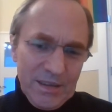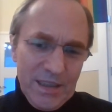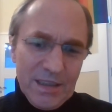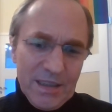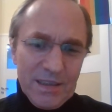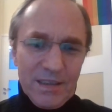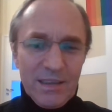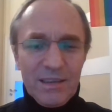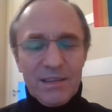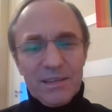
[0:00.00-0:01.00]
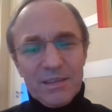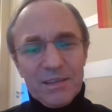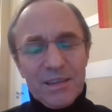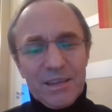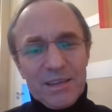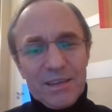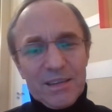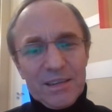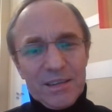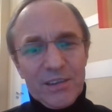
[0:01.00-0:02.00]
This
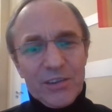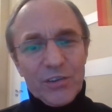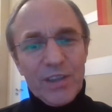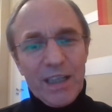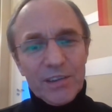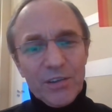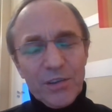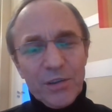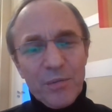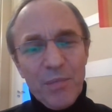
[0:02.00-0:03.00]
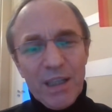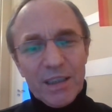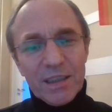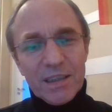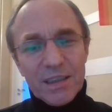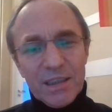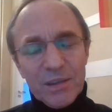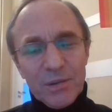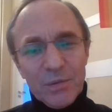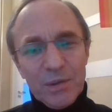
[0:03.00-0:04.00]
introductory remarks
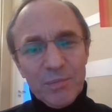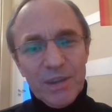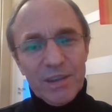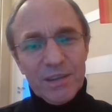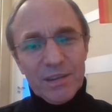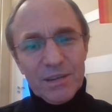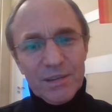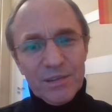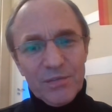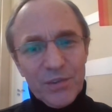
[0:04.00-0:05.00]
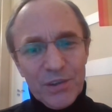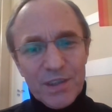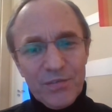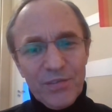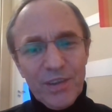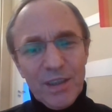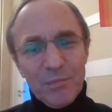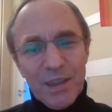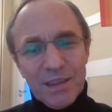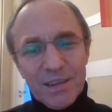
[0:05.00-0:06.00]
will be the first
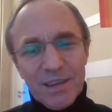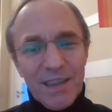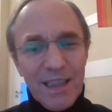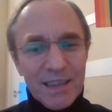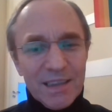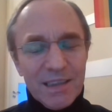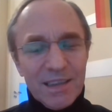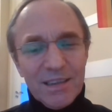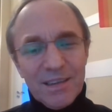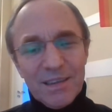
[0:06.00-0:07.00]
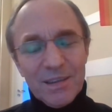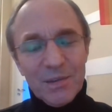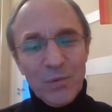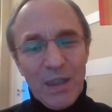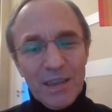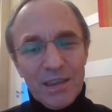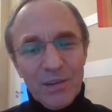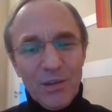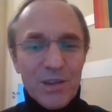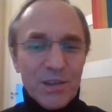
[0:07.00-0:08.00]
film, and the next one,
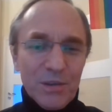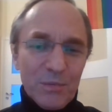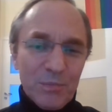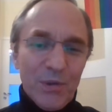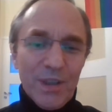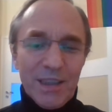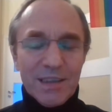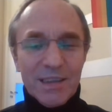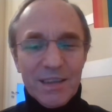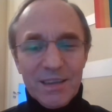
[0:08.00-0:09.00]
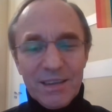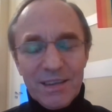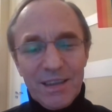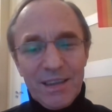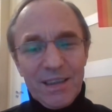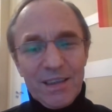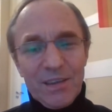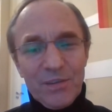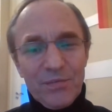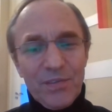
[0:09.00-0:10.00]
also more or less
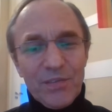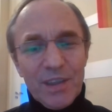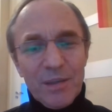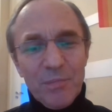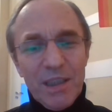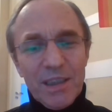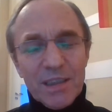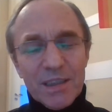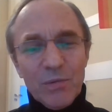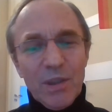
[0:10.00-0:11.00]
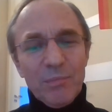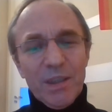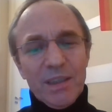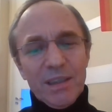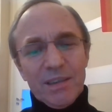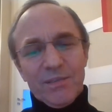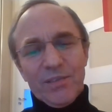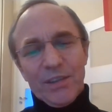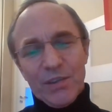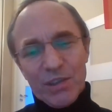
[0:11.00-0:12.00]
of 15 minutes, will be the
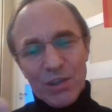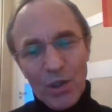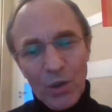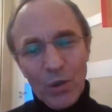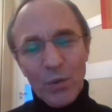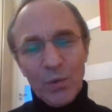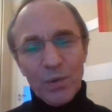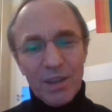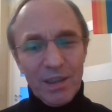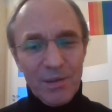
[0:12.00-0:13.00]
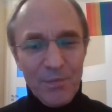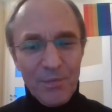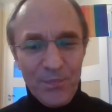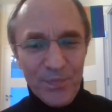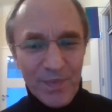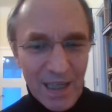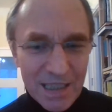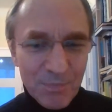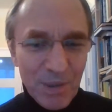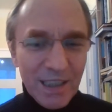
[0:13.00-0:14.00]
very slow
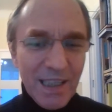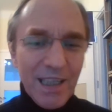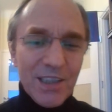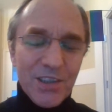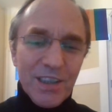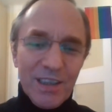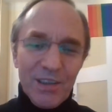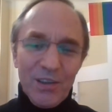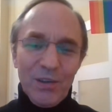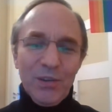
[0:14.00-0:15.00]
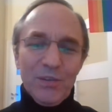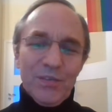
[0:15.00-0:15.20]
explanation of